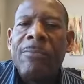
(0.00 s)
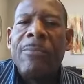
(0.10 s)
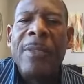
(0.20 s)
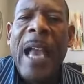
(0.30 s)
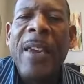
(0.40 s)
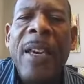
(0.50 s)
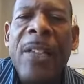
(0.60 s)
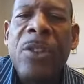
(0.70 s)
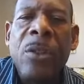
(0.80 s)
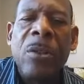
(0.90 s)
Kind of
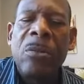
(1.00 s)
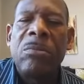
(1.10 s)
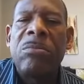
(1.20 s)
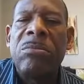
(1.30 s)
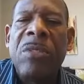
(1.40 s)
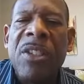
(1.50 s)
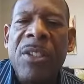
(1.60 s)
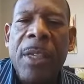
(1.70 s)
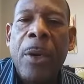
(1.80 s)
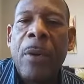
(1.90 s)
let you
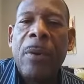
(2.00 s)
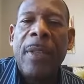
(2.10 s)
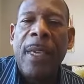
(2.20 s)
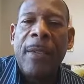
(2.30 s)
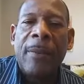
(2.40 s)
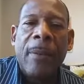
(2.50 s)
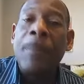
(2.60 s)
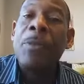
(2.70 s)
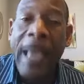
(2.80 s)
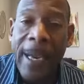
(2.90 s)
consider the
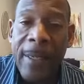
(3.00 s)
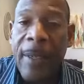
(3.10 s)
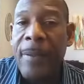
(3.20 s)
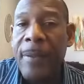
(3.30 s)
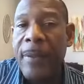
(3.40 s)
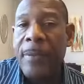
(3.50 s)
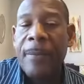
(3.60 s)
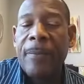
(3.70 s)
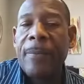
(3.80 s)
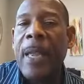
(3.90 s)
objectives
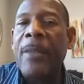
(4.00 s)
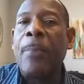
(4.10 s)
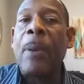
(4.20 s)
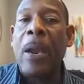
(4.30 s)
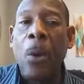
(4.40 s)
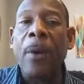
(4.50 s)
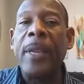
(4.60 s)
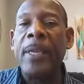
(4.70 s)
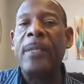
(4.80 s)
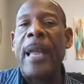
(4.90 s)
and the
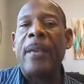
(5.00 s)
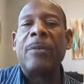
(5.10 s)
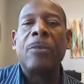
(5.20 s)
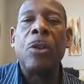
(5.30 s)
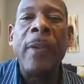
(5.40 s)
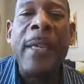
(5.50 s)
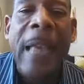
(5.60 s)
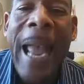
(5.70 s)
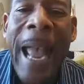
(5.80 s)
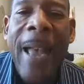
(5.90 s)
priorities that you need to
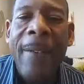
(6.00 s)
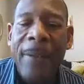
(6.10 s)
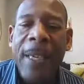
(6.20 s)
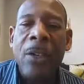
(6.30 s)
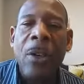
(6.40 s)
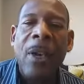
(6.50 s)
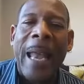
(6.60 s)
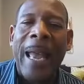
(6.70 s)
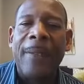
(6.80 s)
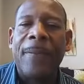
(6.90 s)
have in your
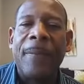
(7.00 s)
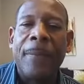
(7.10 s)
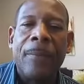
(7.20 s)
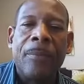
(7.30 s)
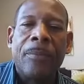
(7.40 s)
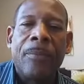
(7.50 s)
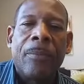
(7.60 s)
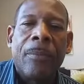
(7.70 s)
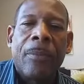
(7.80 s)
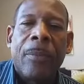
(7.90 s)
life
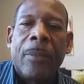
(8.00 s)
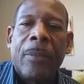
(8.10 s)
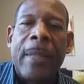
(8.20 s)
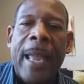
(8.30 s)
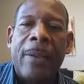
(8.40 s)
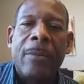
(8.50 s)
that